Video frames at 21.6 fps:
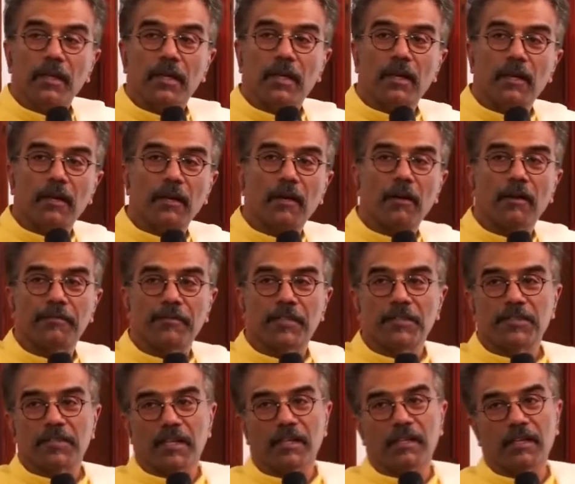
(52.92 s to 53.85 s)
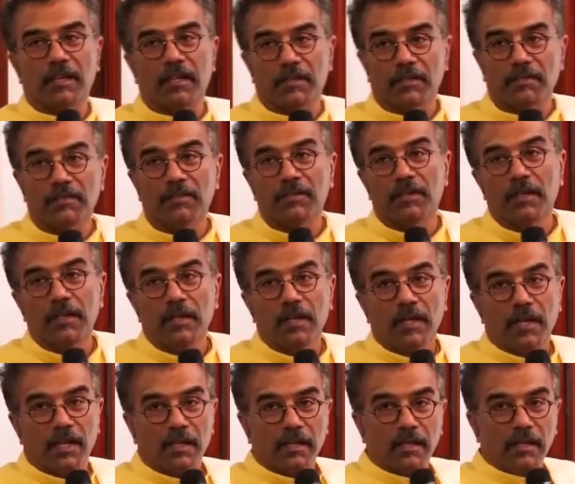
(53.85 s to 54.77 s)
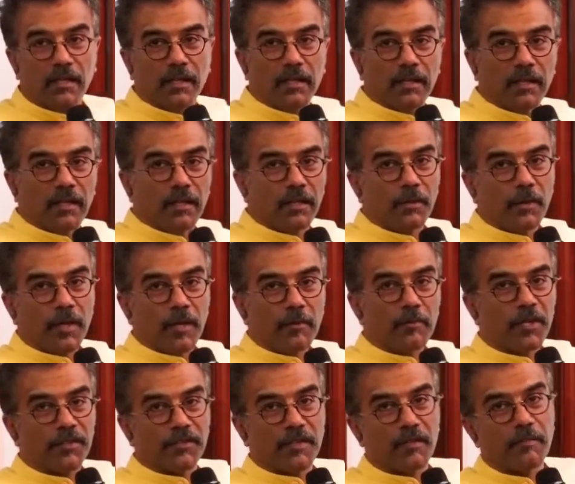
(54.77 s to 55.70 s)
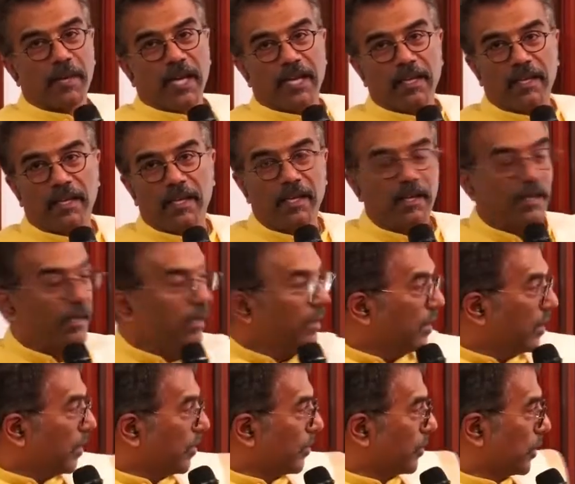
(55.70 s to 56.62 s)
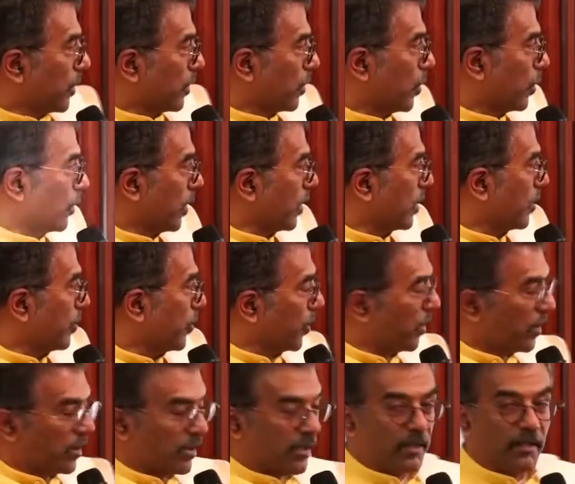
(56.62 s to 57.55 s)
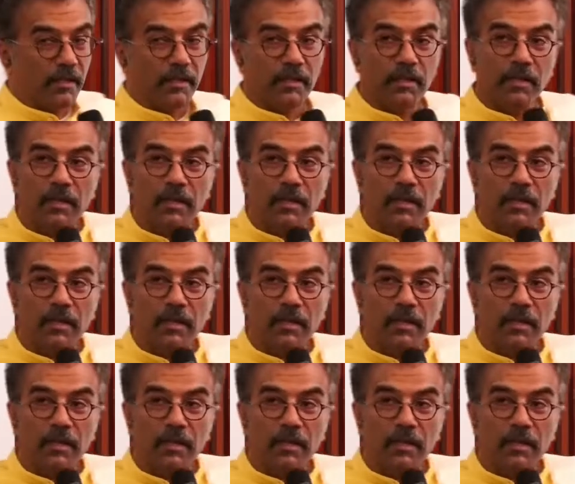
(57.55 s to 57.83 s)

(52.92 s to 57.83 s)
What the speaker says: of the Chettiads and doing merchant banking to the local community.